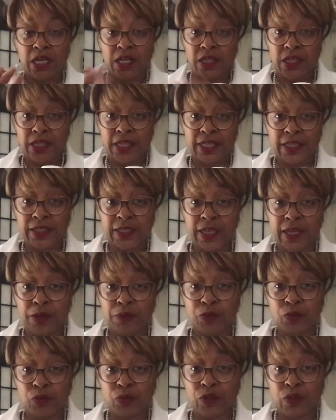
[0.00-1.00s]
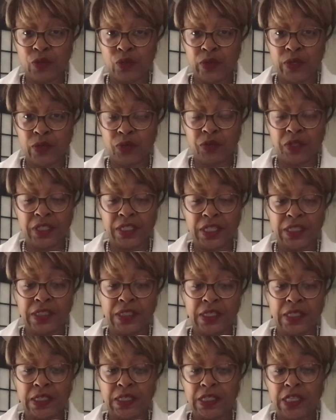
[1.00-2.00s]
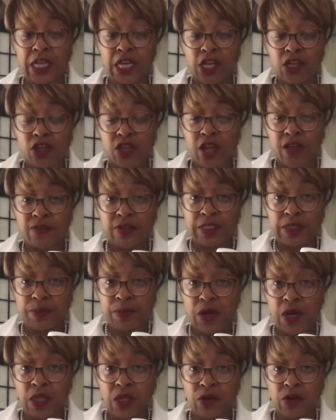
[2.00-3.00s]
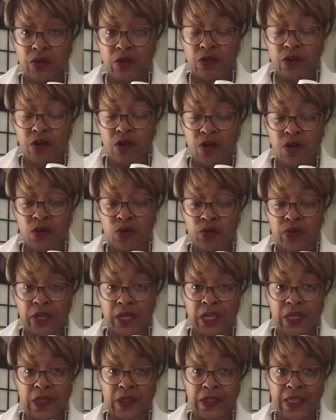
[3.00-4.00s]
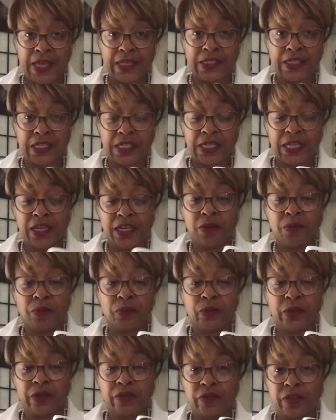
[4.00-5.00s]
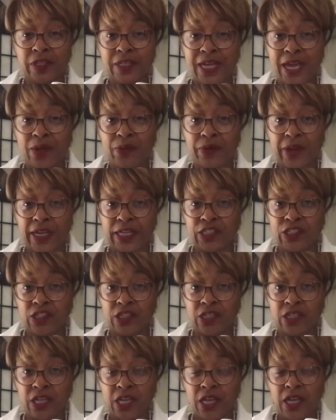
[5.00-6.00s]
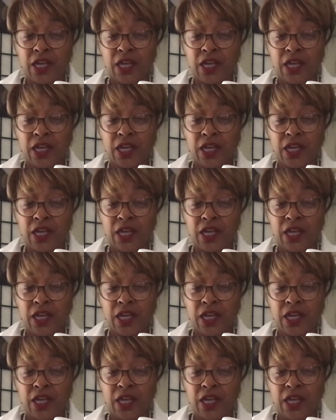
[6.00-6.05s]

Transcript: This helps with the wind resistance. You have a smaller O-ring. That's going to help with direction.